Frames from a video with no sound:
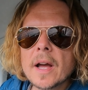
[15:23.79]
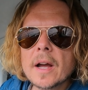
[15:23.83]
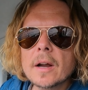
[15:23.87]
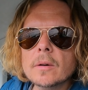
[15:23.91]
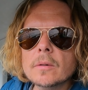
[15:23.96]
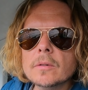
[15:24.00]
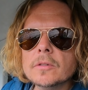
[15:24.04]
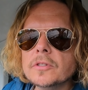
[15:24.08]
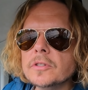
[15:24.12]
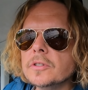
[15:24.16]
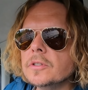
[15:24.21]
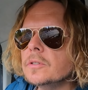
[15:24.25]
hour
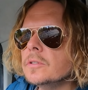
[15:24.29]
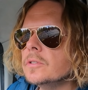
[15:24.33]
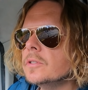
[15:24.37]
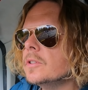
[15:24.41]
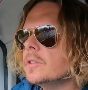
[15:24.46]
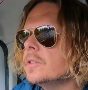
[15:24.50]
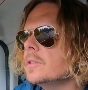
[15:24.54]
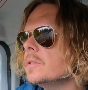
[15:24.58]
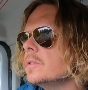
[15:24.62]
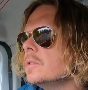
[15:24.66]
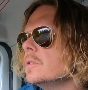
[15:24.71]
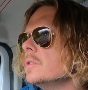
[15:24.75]
or two,
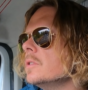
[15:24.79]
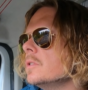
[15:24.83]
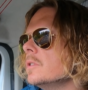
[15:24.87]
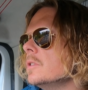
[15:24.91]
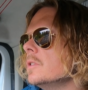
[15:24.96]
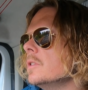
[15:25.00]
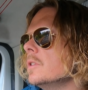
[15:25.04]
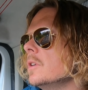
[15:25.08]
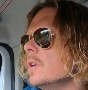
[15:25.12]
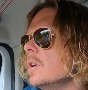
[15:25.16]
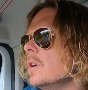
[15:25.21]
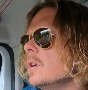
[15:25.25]
so
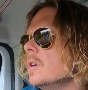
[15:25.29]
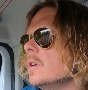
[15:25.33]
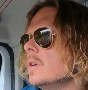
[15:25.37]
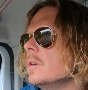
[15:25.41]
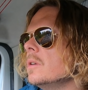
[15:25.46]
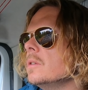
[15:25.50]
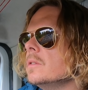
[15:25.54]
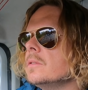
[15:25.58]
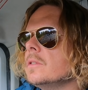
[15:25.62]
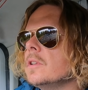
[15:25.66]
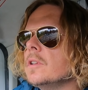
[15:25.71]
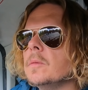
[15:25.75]

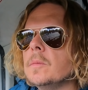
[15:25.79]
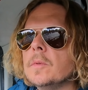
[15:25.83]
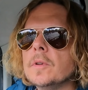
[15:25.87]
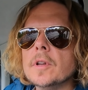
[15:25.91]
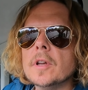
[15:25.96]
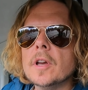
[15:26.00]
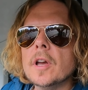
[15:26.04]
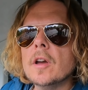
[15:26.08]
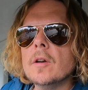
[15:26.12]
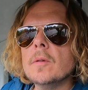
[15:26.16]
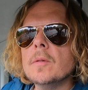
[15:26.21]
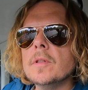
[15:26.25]
I think we're
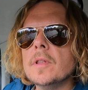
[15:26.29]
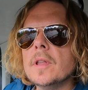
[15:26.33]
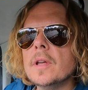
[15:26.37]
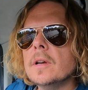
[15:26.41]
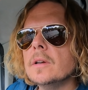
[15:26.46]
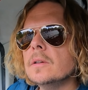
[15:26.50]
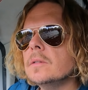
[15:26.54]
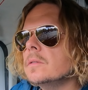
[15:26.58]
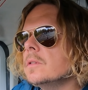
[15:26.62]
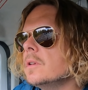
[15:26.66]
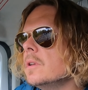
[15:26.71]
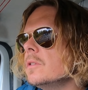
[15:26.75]
gonna go with that.
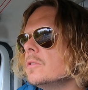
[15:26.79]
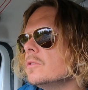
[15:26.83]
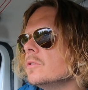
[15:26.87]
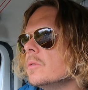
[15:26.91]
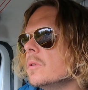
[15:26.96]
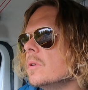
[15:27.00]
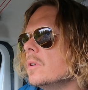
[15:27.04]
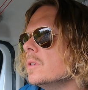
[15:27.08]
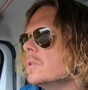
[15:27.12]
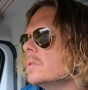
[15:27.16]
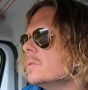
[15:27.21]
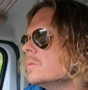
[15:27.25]
It looks
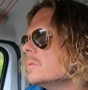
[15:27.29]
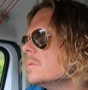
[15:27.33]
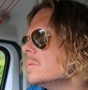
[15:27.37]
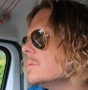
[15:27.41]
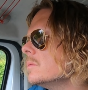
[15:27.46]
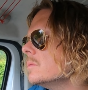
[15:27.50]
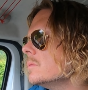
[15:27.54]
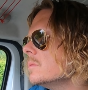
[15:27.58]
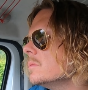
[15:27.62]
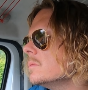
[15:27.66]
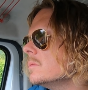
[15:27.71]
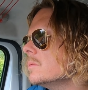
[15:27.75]
alright.
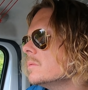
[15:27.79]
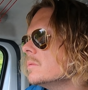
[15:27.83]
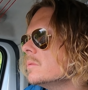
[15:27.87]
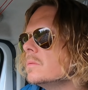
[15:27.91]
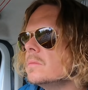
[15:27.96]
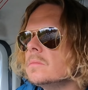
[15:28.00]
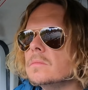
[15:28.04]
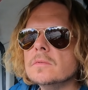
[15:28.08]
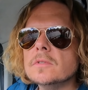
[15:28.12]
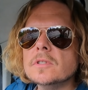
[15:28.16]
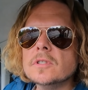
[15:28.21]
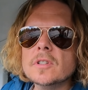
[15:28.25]

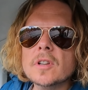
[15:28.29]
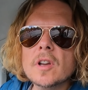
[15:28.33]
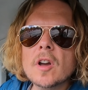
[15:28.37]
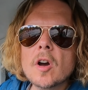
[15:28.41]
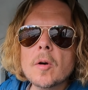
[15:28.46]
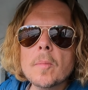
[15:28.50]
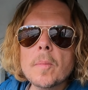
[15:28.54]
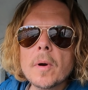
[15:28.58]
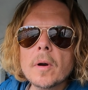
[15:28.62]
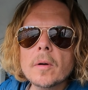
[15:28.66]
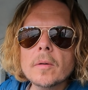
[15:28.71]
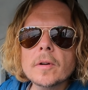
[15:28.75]
Just a
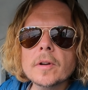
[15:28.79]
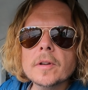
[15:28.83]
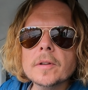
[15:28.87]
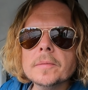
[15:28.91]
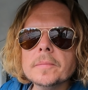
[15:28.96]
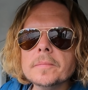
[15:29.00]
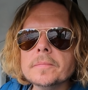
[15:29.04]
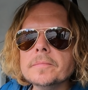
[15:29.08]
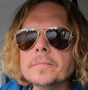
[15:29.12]
car park really.